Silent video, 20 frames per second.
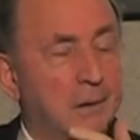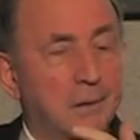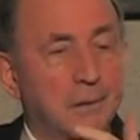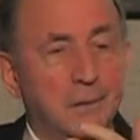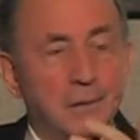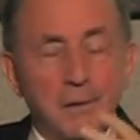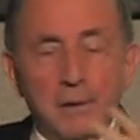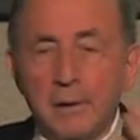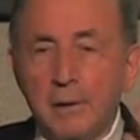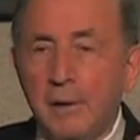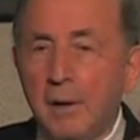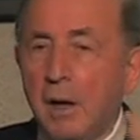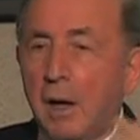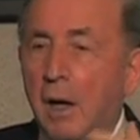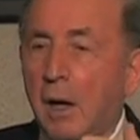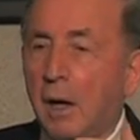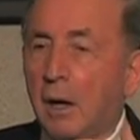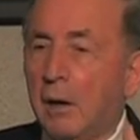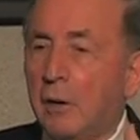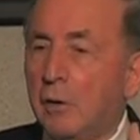There
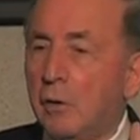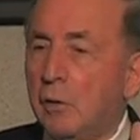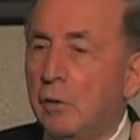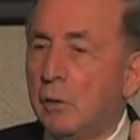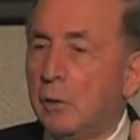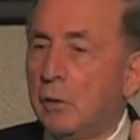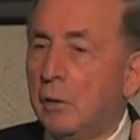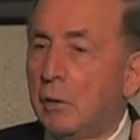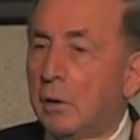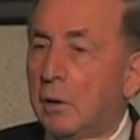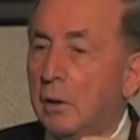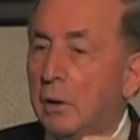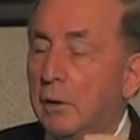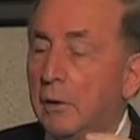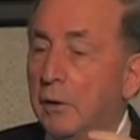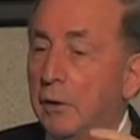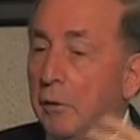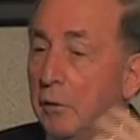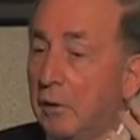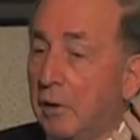are new
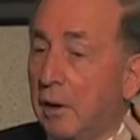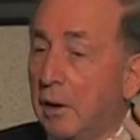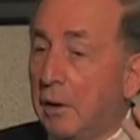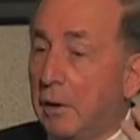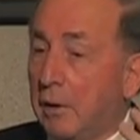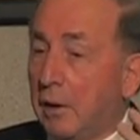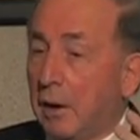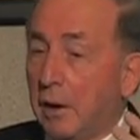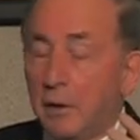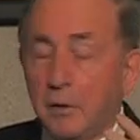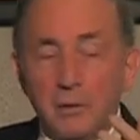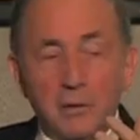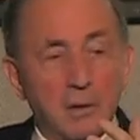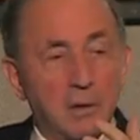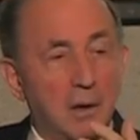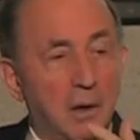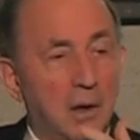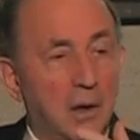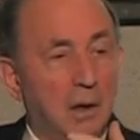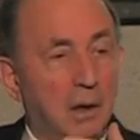utilities,
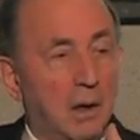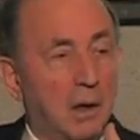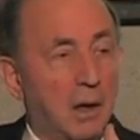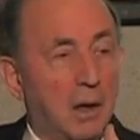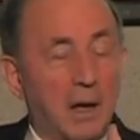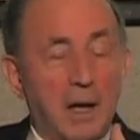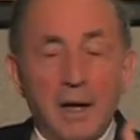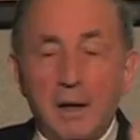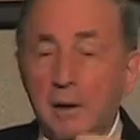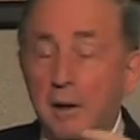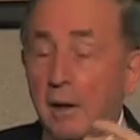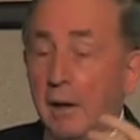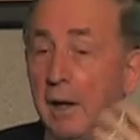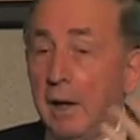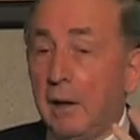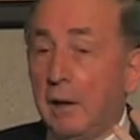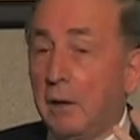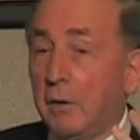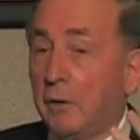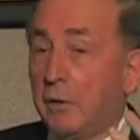like the
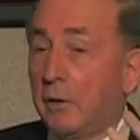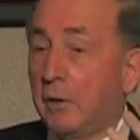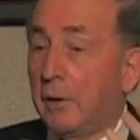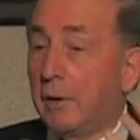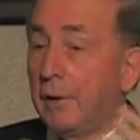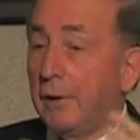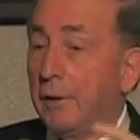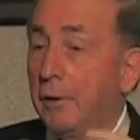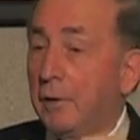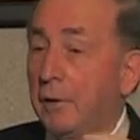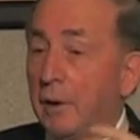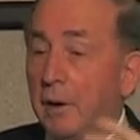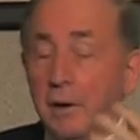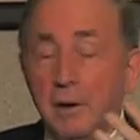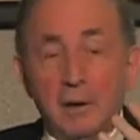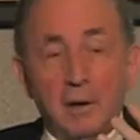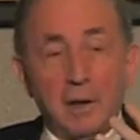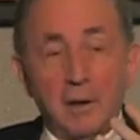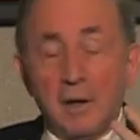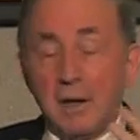latest
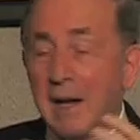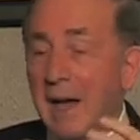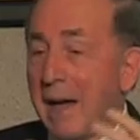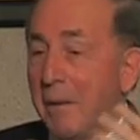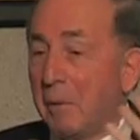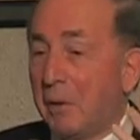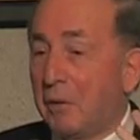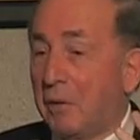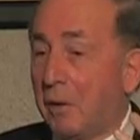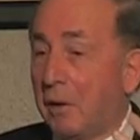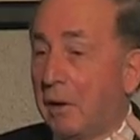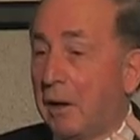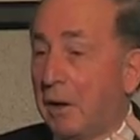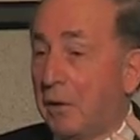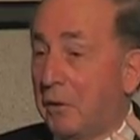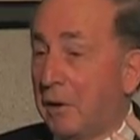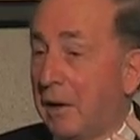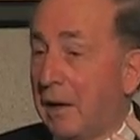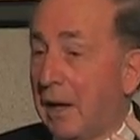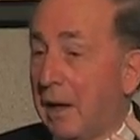utility that Amazon
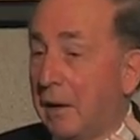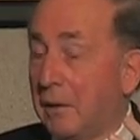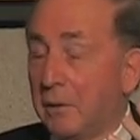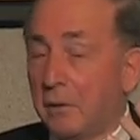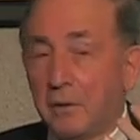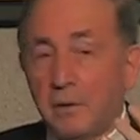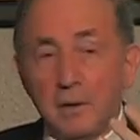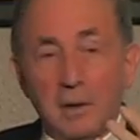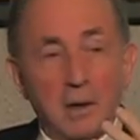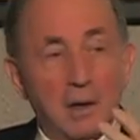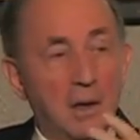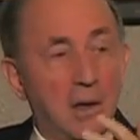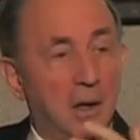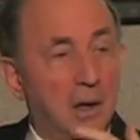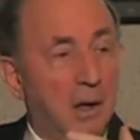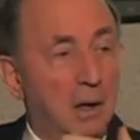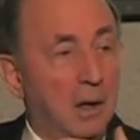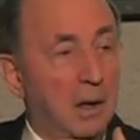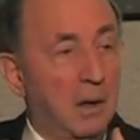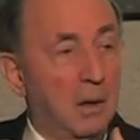has announced,
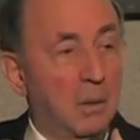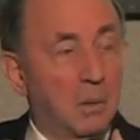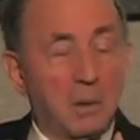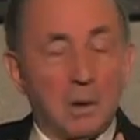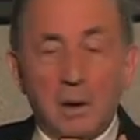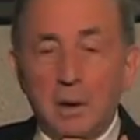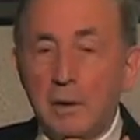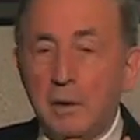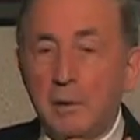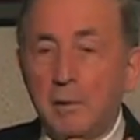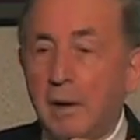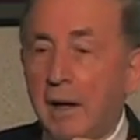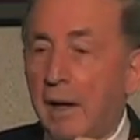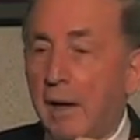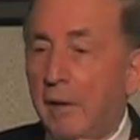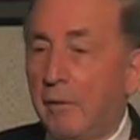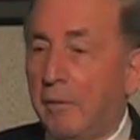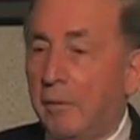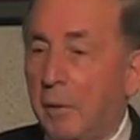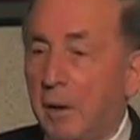where you
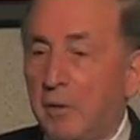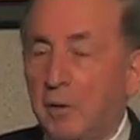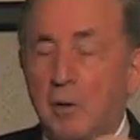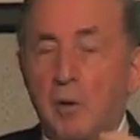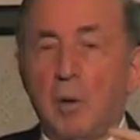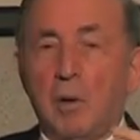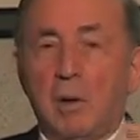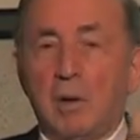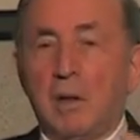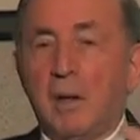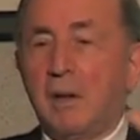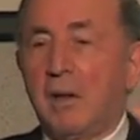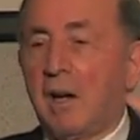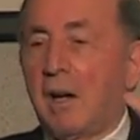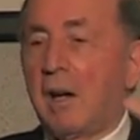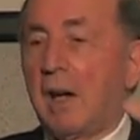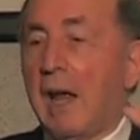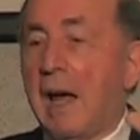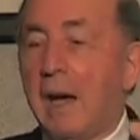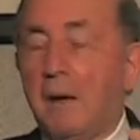have what's called the
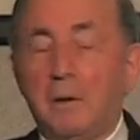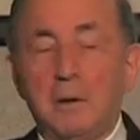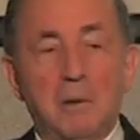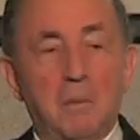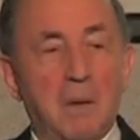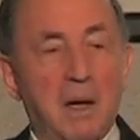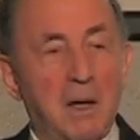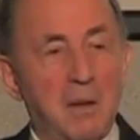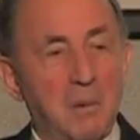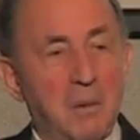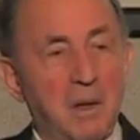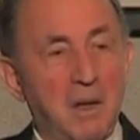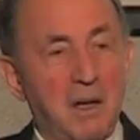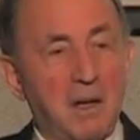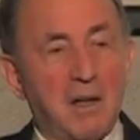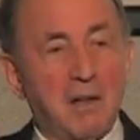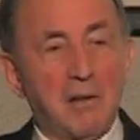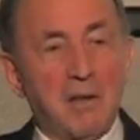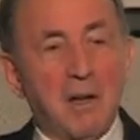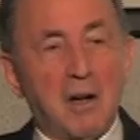cloud. By the way,
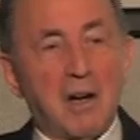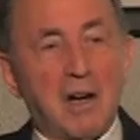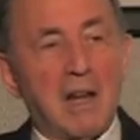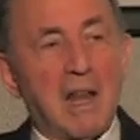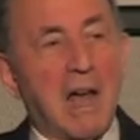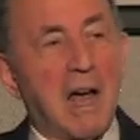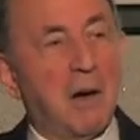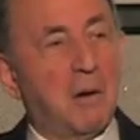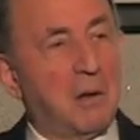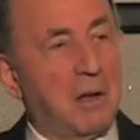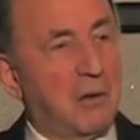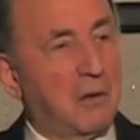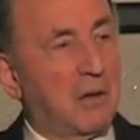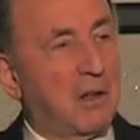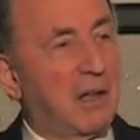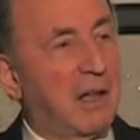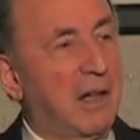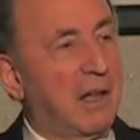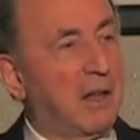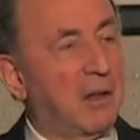the cloud is
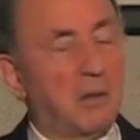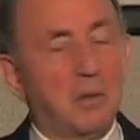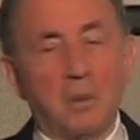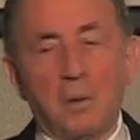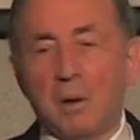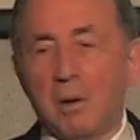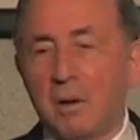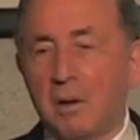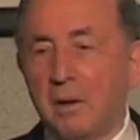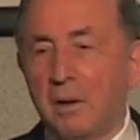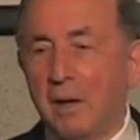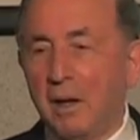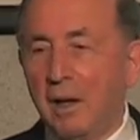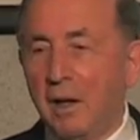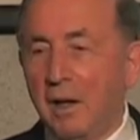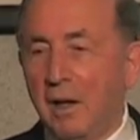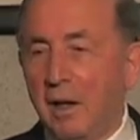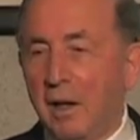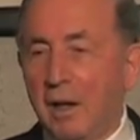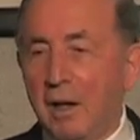the latest word.
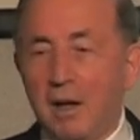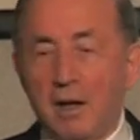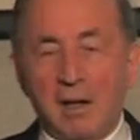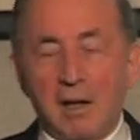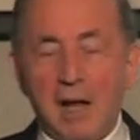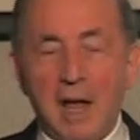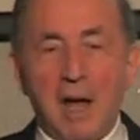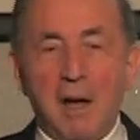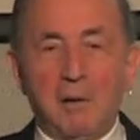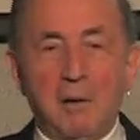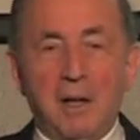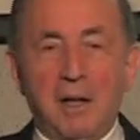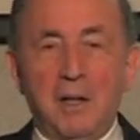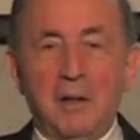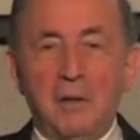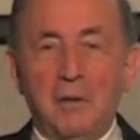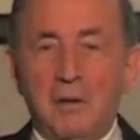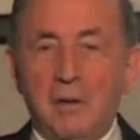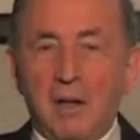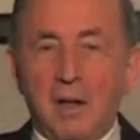A cloud
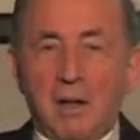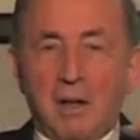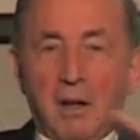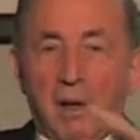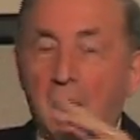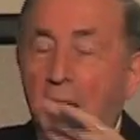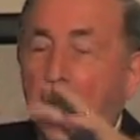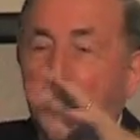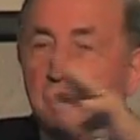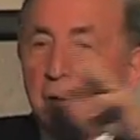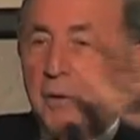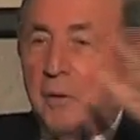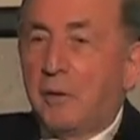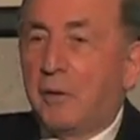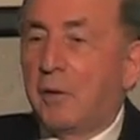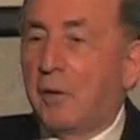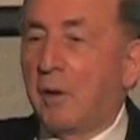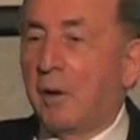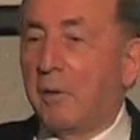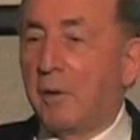is lots of
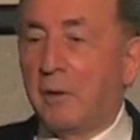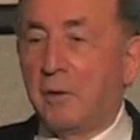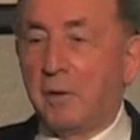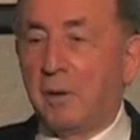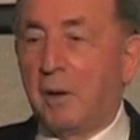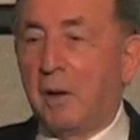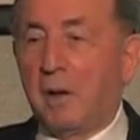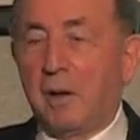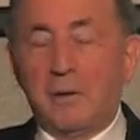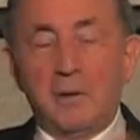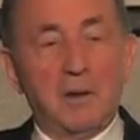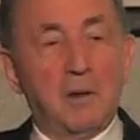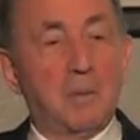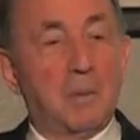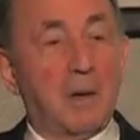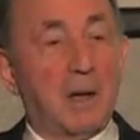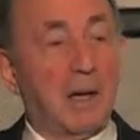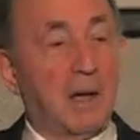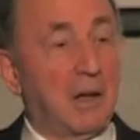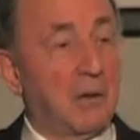servers all over the
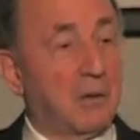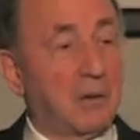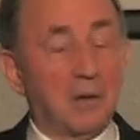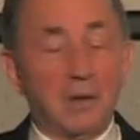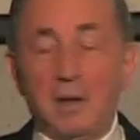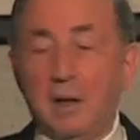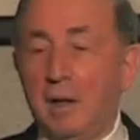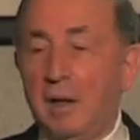place,